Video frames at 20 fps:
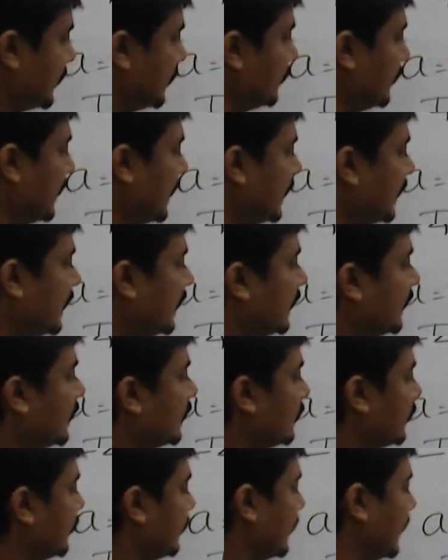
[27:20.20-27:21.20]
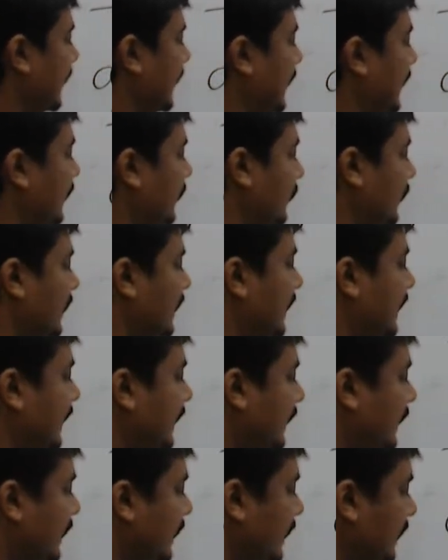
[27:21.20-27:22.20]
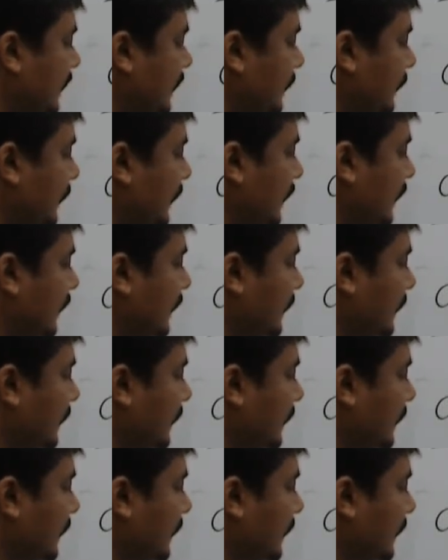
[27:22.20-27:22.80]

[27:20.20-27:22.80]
We are asked to find out these terms.